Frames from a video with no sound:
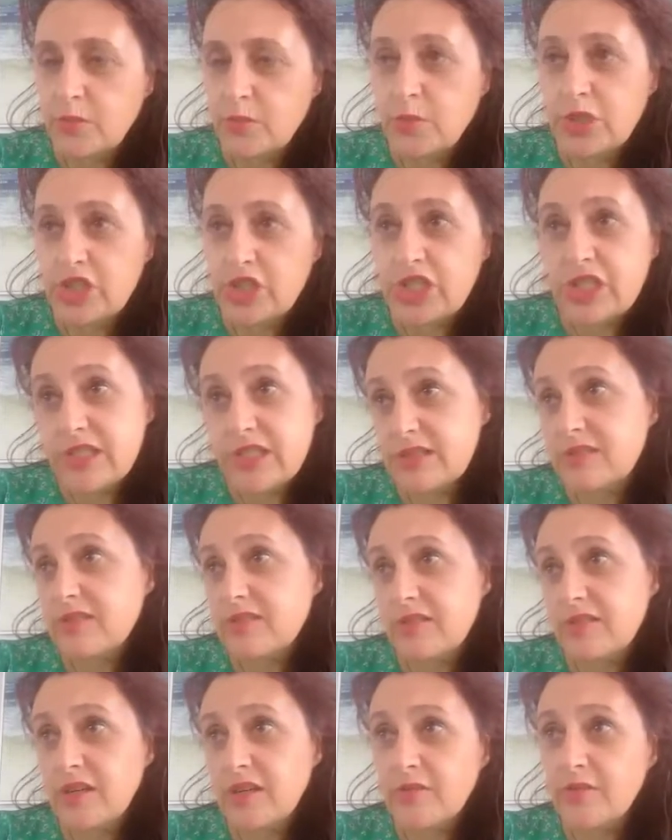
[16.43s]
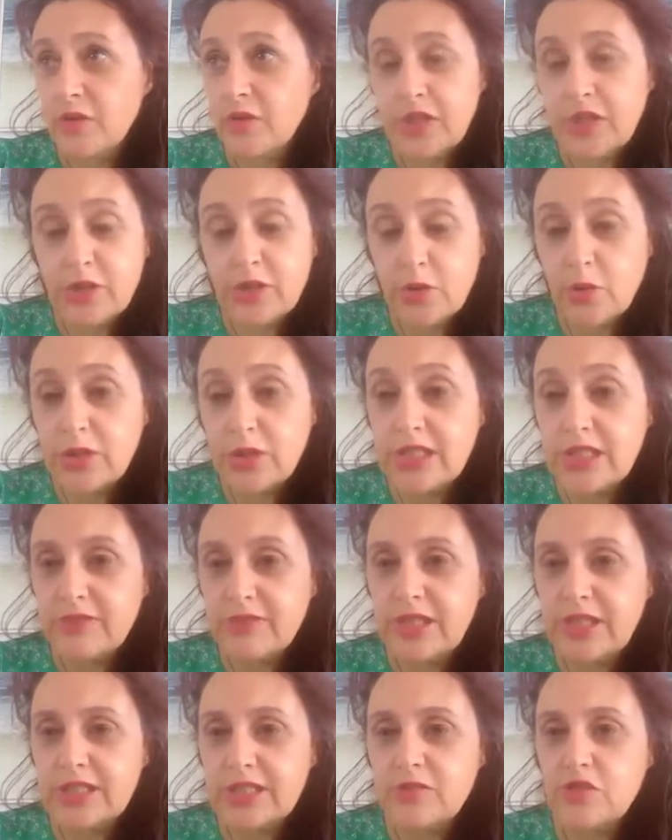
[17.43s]
which is a very good and
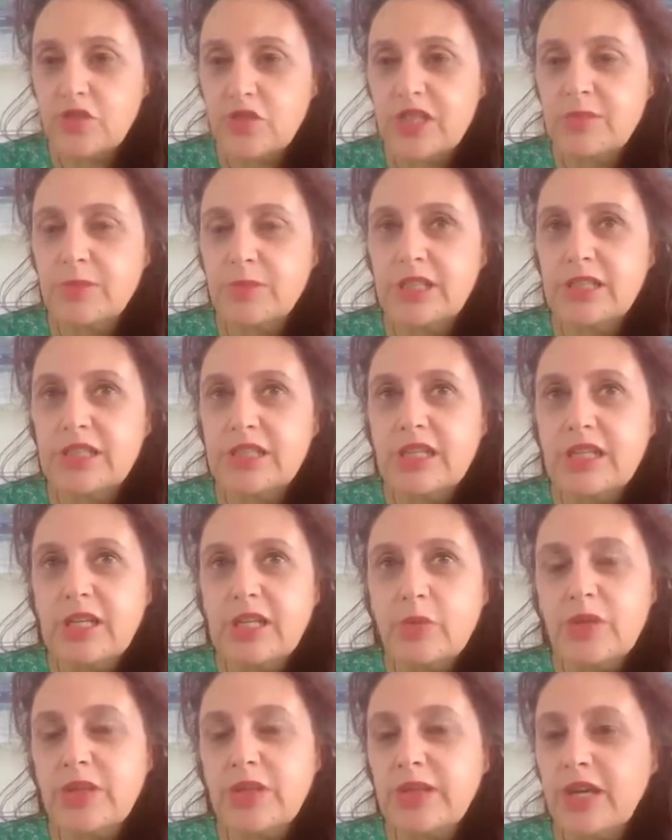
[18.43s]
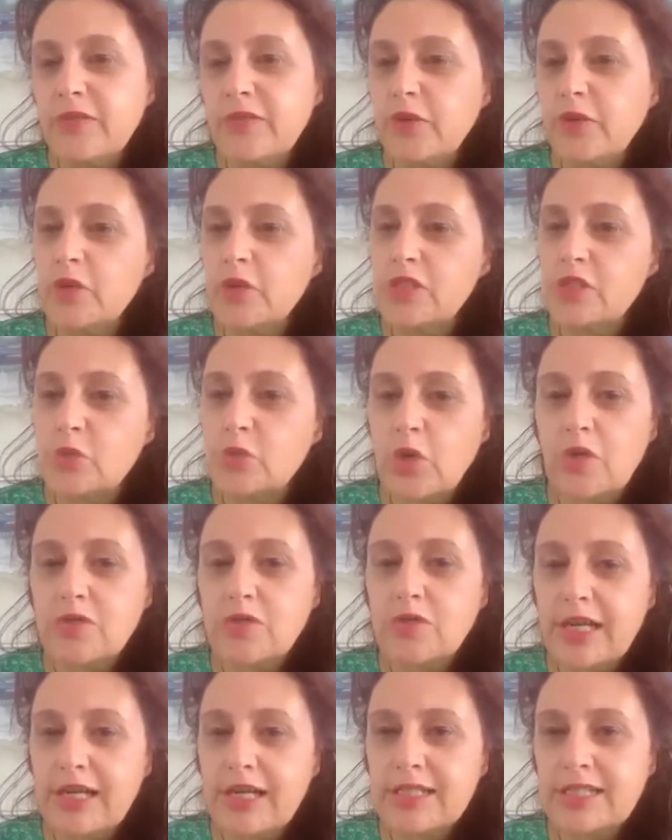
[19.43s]
effective treatment, within that first
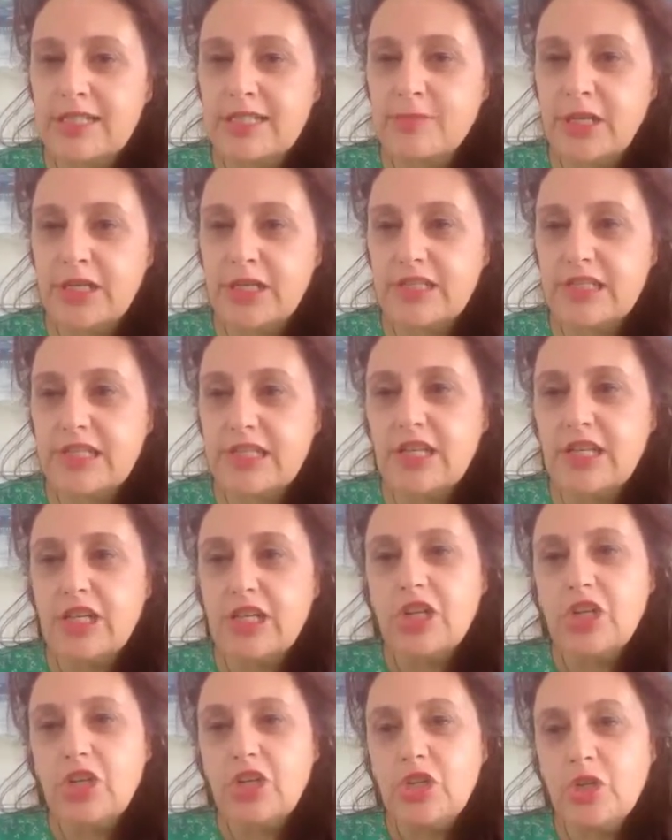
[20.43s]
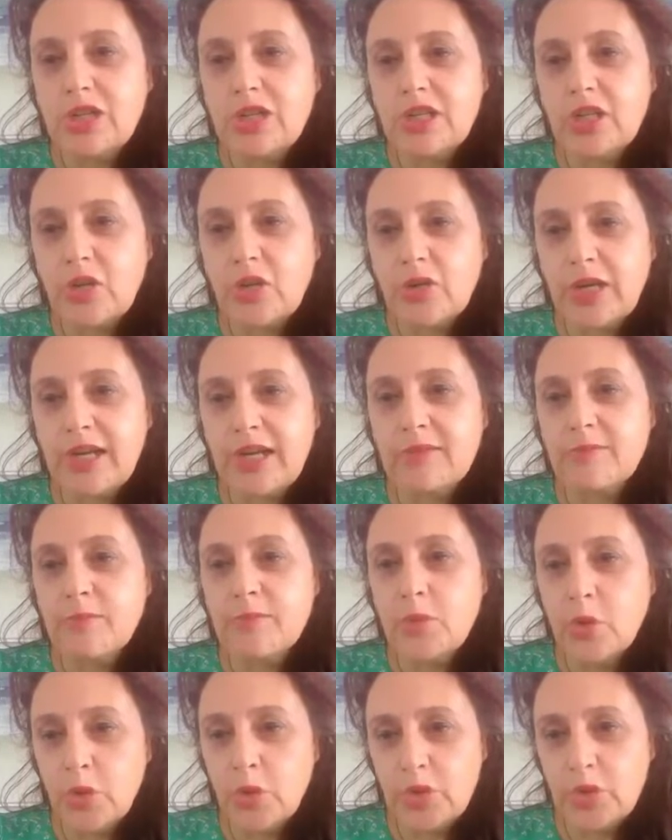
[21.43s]
12 to 18 months, you can create
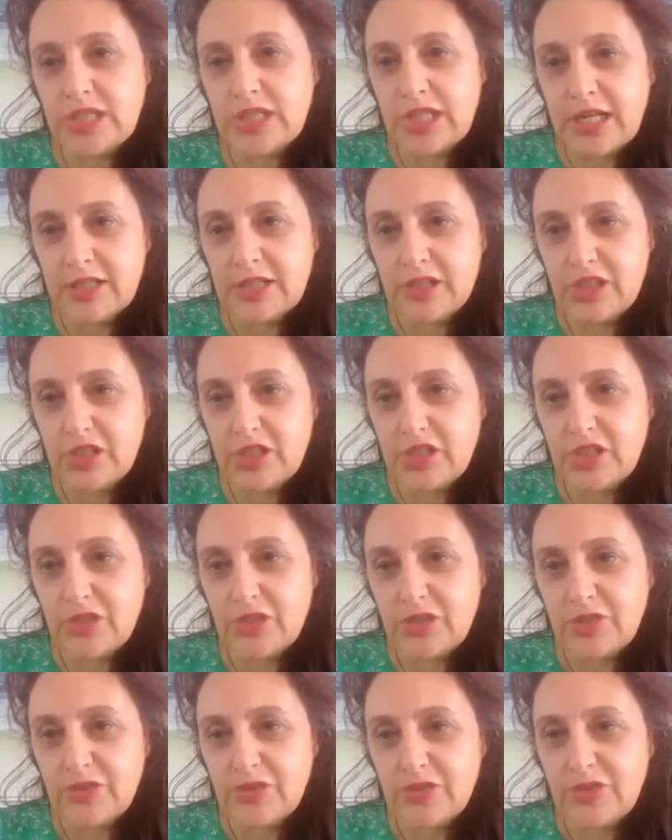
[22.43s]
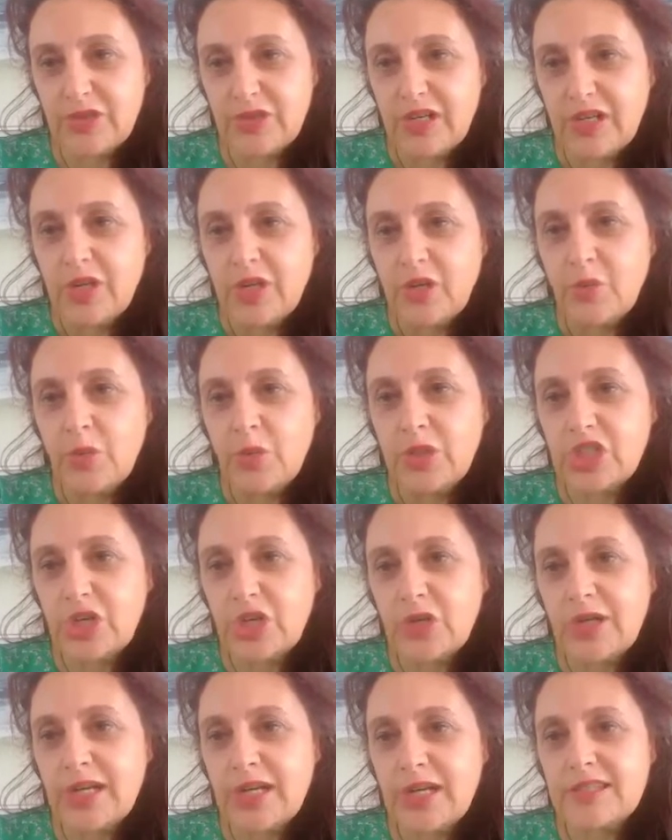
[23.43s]
more scar tissue, which
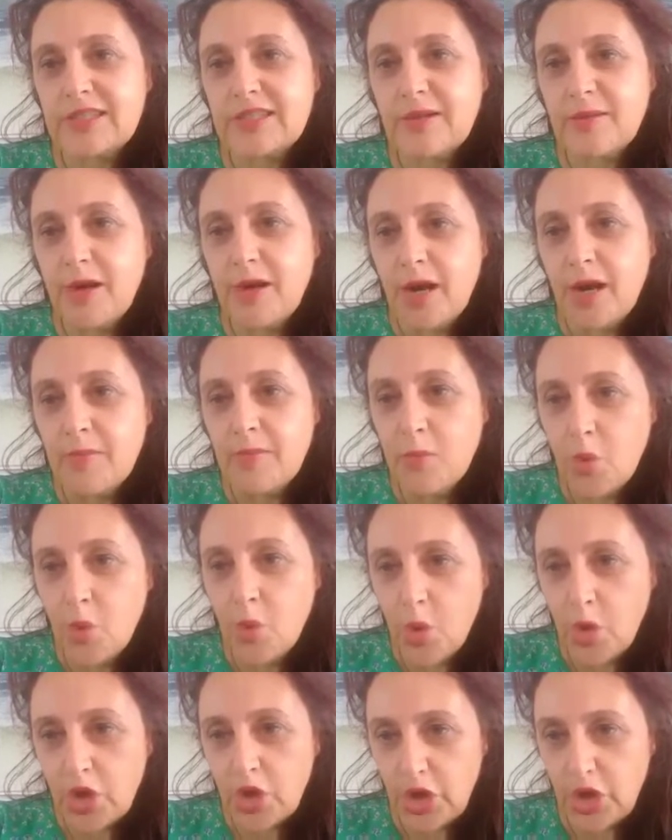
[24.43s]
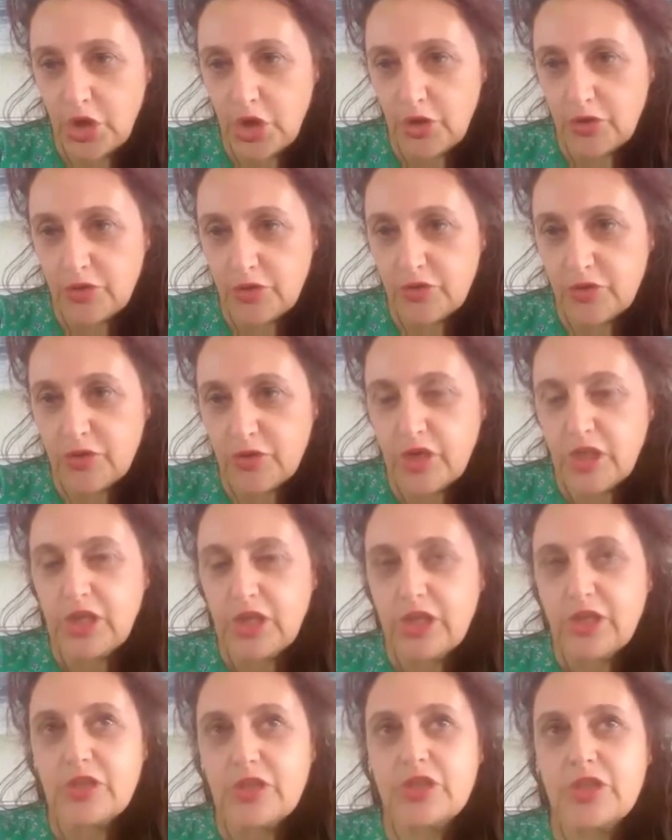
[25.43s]
creates more curve.
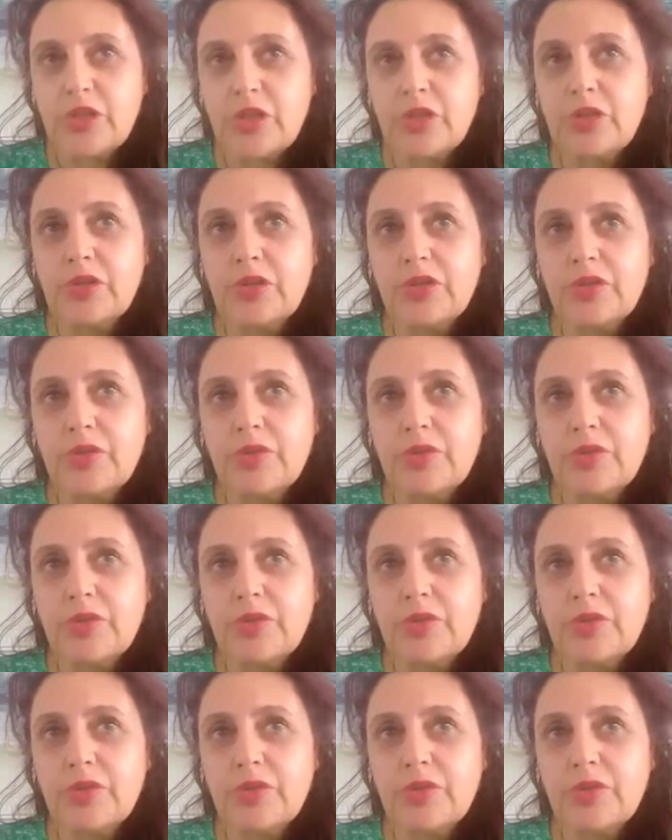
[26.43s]
So